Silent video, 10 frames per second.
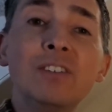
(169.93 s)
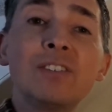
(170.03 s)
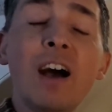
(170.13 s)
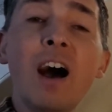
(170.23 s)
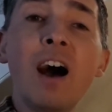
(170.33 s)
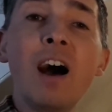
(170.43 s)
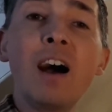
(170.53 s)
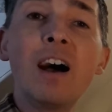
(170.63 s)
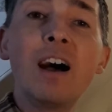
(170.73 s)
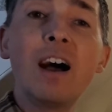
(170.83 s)
Ta,
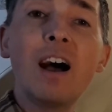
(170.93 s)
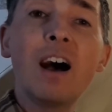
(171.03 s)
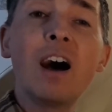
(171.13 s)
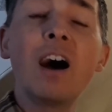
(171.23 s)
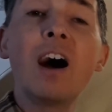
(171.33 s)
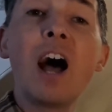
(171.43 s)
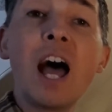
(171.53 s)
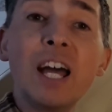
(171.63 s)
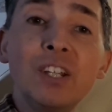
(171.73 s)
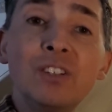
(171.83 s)
ah,
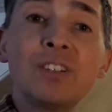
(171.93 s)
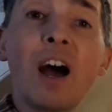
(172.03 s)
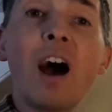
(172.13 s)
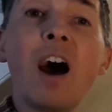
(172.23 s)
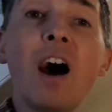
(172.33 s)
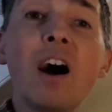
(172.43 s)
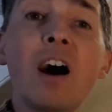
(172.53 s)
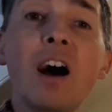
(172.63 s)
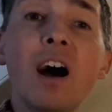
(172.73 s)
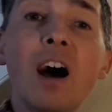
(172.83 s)
ta,
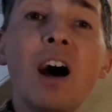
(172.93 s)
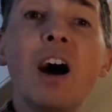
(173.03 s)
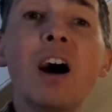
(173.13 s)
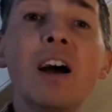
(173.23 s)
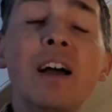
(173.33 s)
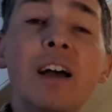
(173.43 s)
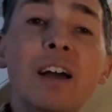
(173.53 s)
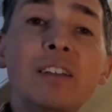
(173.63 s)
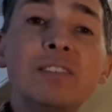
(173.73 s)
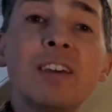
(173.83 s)
ah.
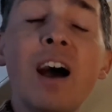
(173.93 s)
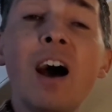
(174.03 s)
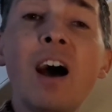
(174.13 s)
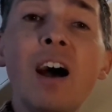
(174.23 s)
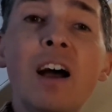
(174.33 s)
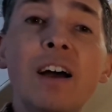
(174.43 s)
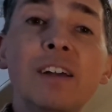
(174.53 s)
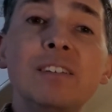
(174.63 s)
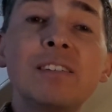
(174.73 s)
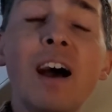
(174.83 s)
Ta,
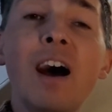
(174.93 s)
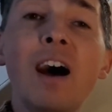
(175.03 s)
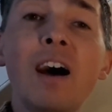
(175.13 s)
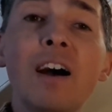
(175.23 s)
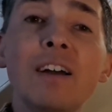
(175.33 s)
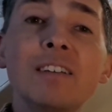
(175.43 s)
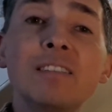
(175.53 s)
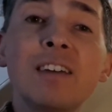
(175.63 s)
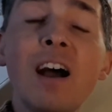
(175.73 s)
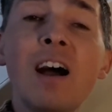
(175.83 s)
ta,
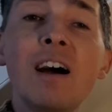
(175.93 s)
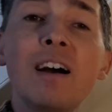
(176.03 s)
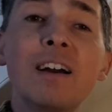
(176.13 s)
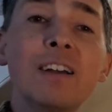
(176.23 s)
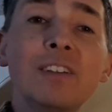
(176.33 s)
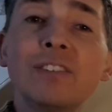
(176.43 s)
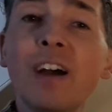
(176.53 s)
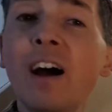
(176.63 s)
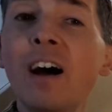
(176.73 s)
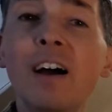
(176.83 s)
ta,
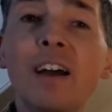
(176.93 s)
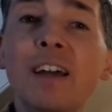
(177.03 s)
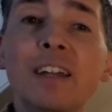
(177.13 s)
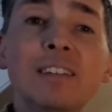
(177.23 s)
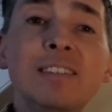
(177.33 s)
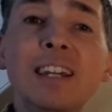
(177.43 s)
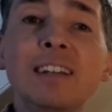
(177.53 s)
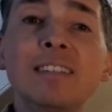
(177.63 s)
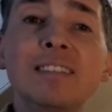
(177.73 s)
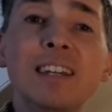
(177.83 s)
ta.
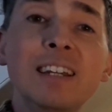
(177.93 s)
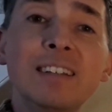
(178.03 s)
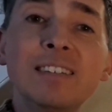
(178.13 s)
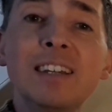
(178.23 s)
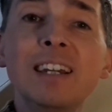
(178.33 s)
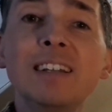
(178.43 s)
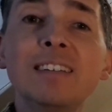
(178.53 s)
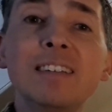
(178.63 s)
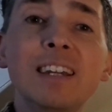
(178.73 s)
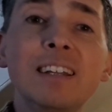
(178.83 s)
T, T, T,
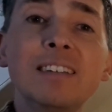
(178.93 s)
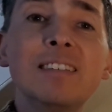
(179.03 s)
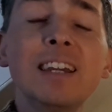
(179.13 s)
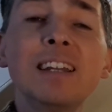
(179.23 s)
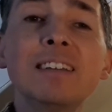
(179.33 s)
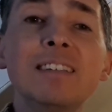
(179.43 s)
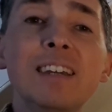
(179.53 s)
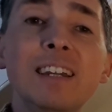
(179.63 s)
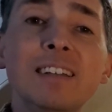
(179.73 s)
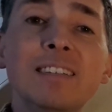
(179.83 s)
T, T,
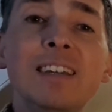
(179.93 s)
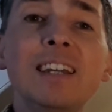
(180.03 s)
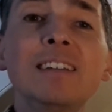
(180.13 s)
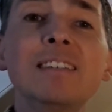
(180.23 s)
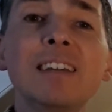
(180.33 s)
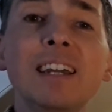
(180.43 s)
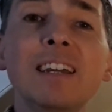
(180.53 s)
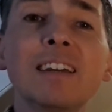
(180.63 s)
T, T, T.